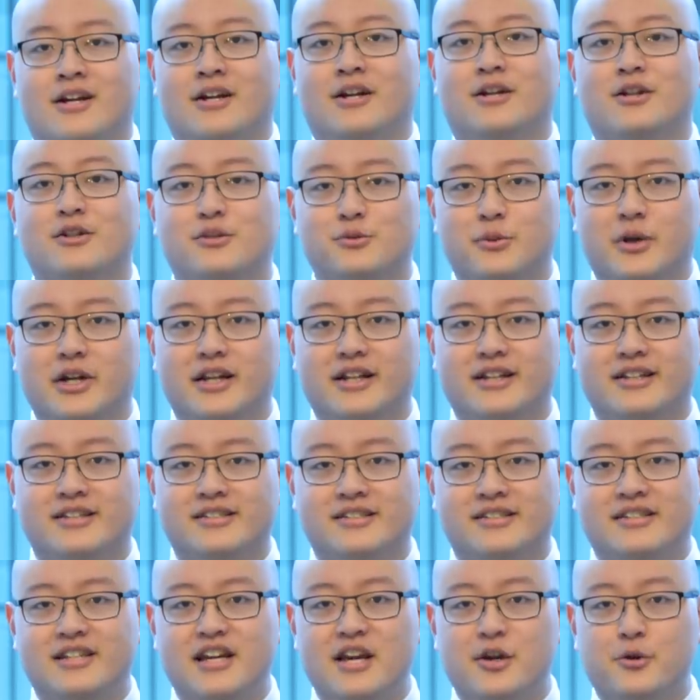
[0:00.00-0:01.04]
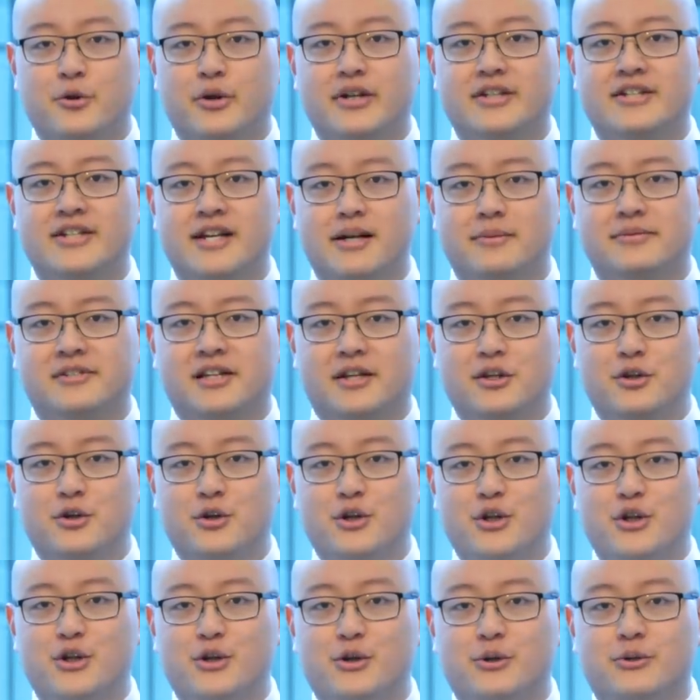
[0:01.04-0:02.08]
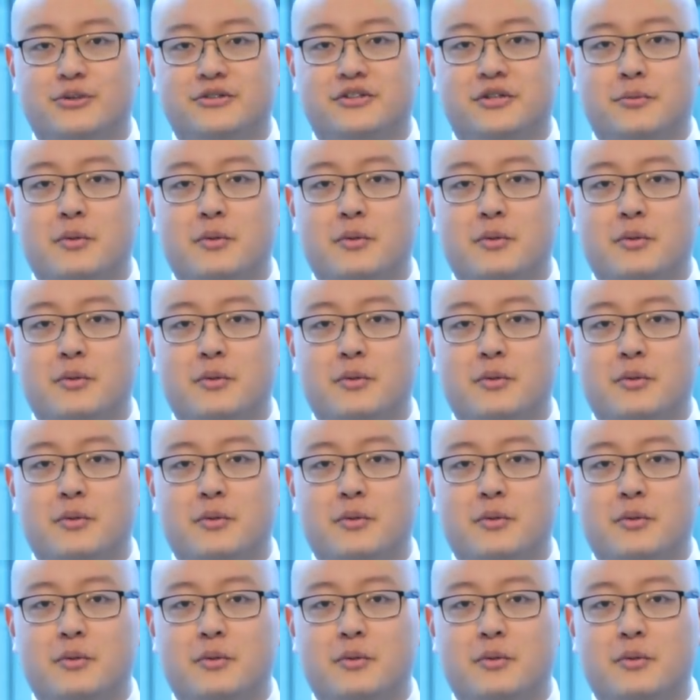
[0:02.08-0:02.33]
Here's one of the secret tips that you can use